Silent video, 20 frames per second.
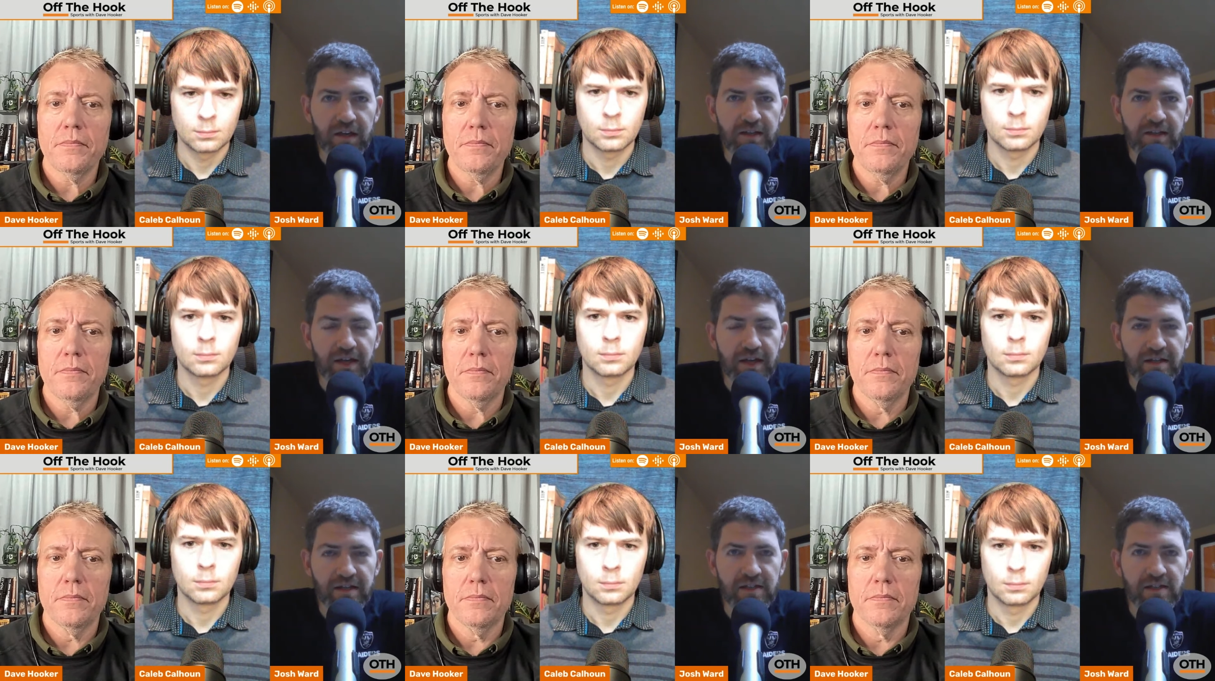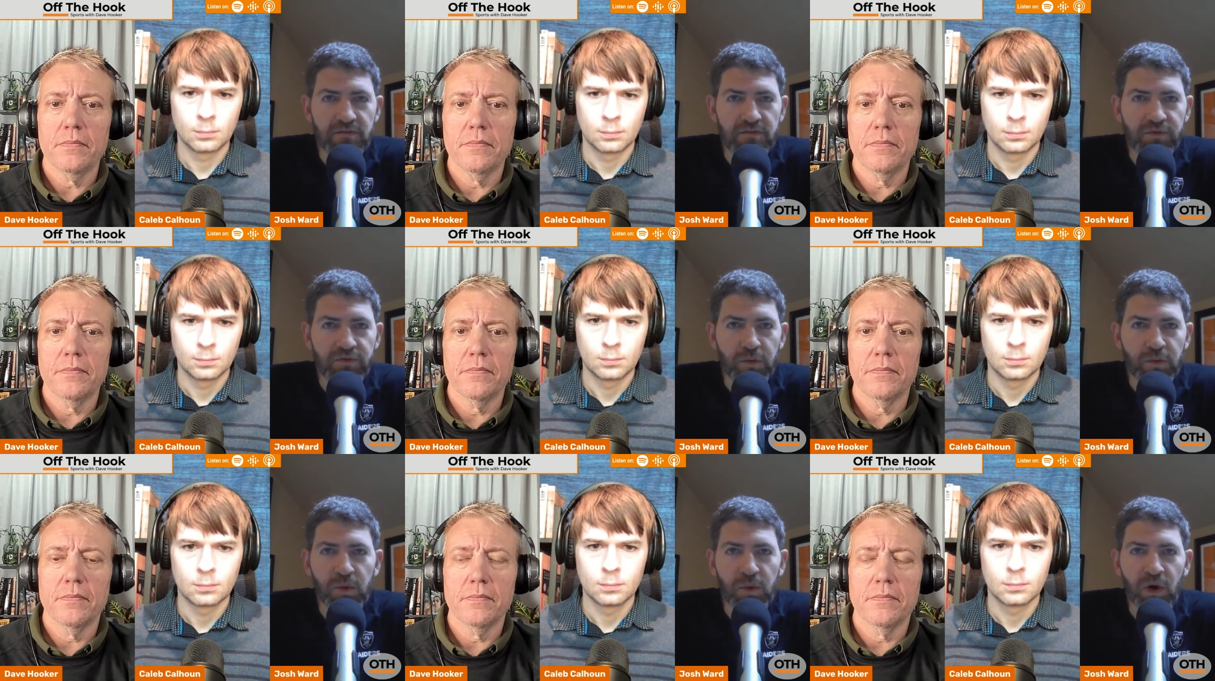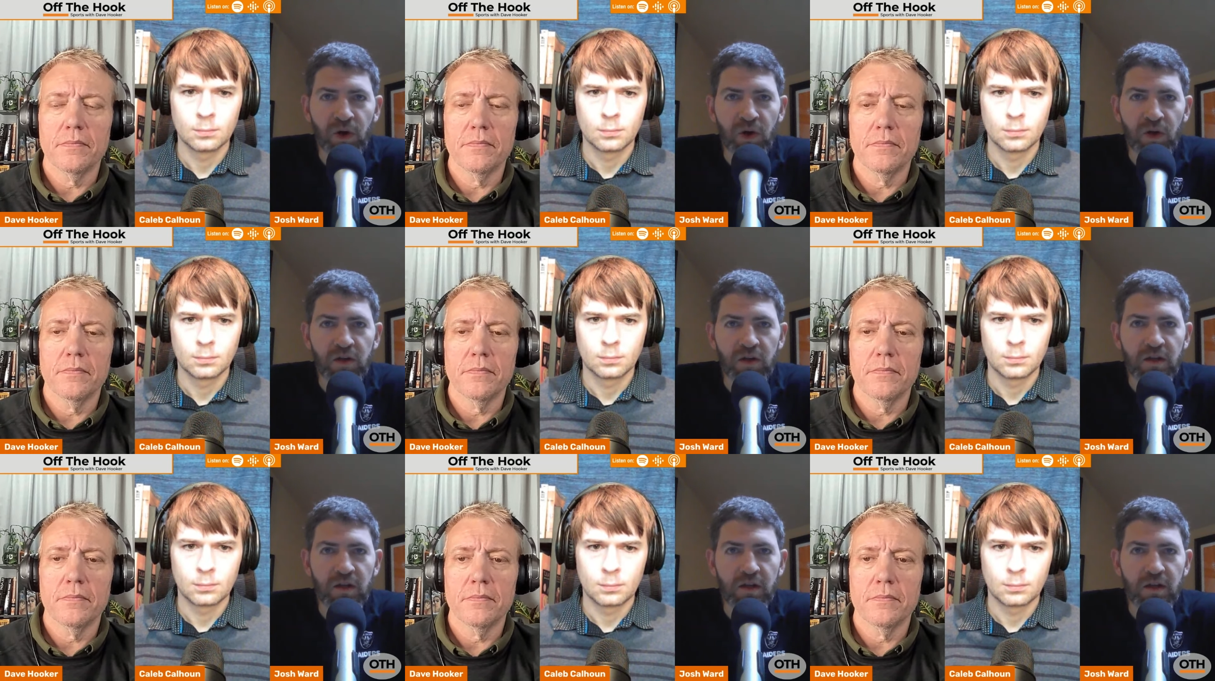Speaker 1: Tennessee
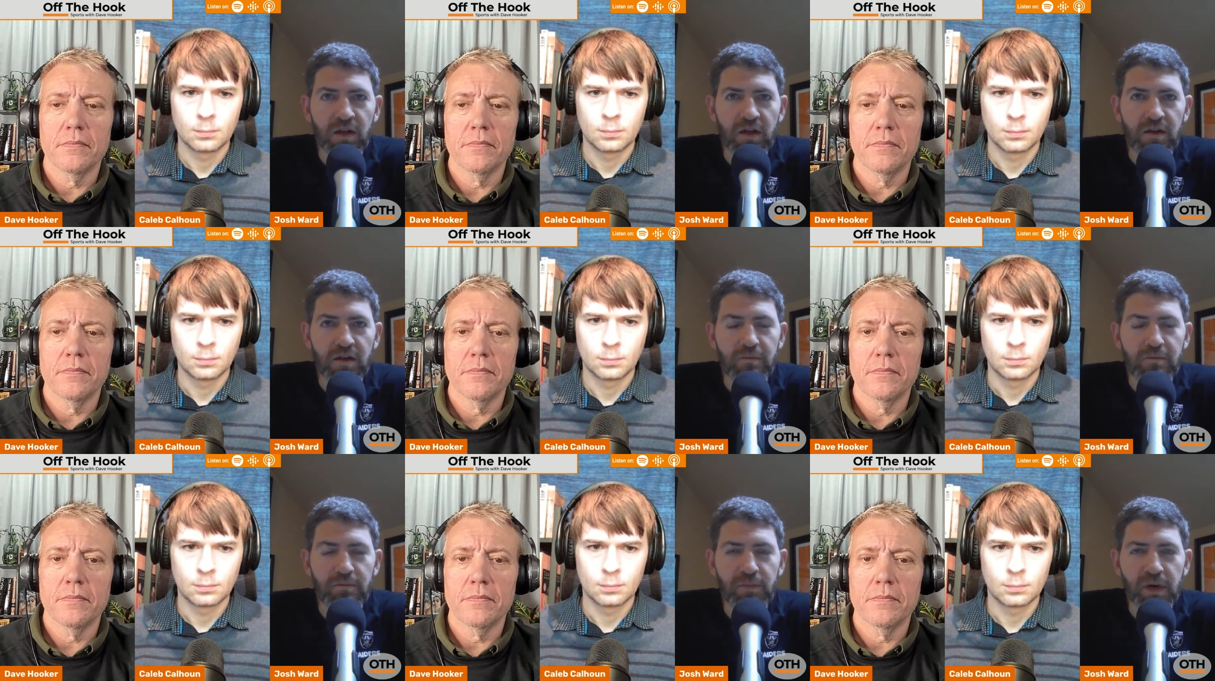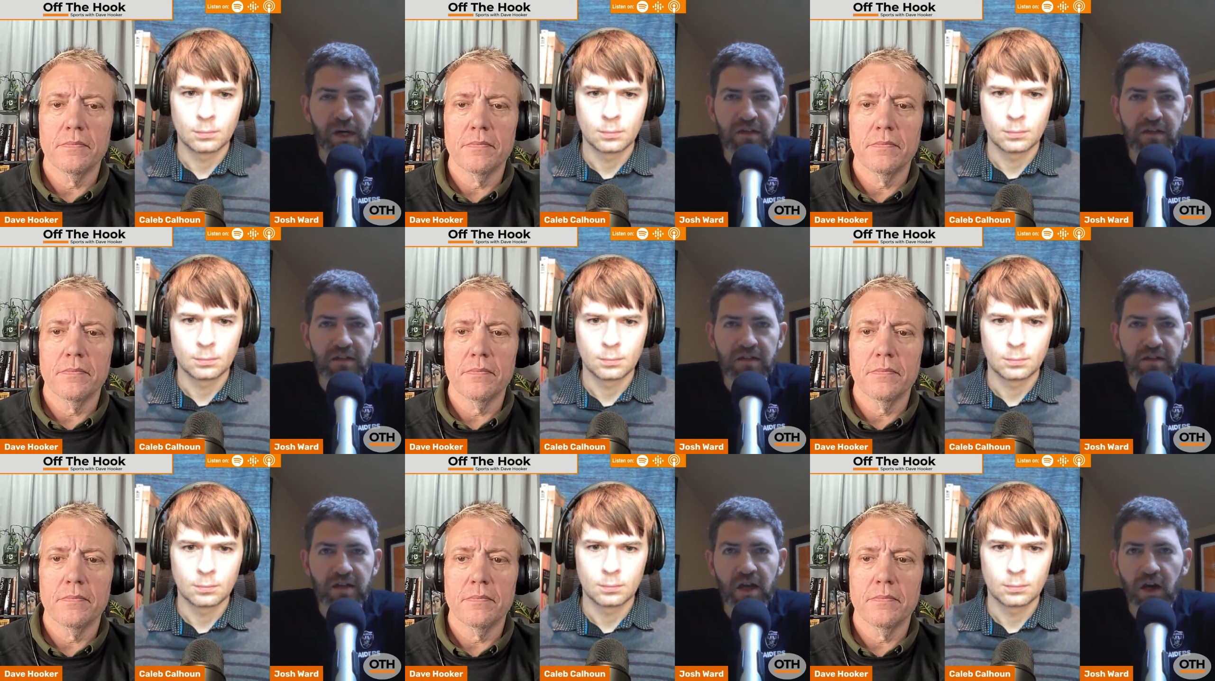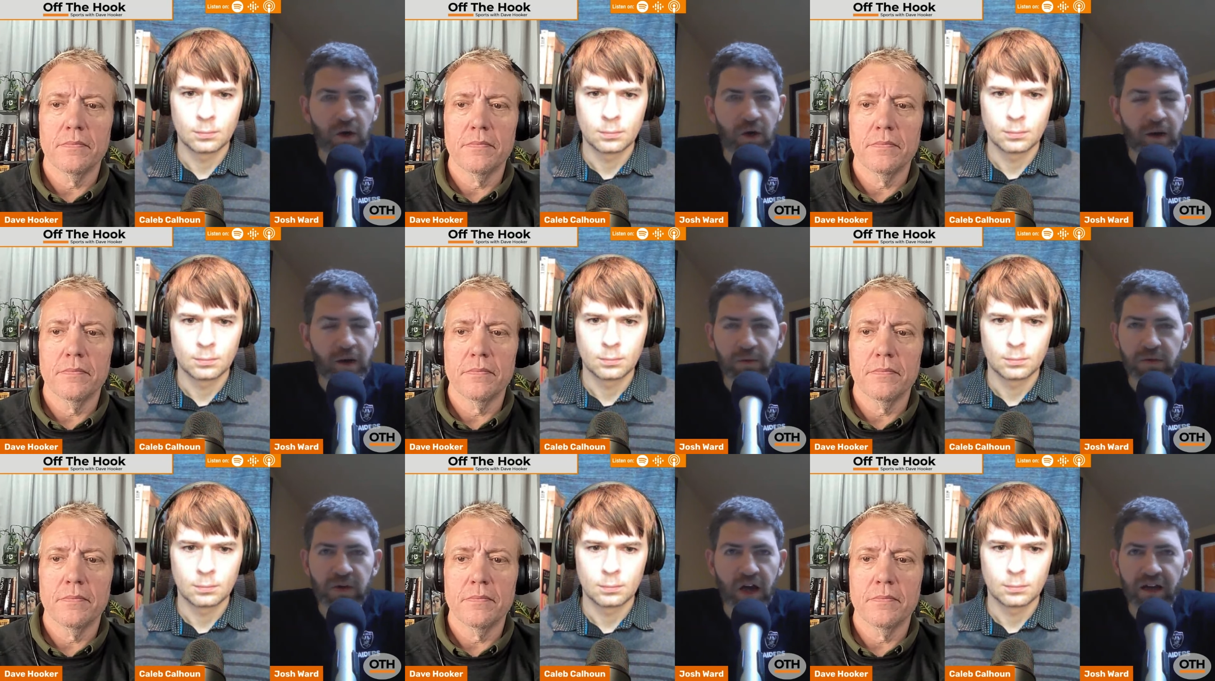football. But no,
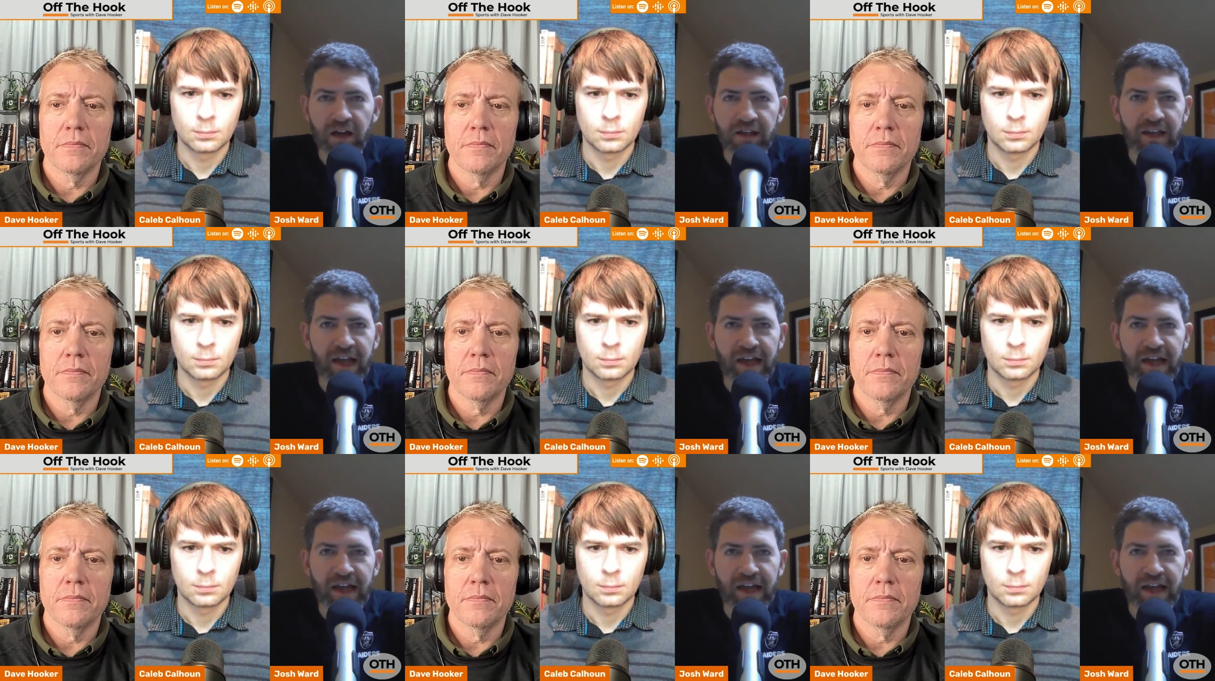I would not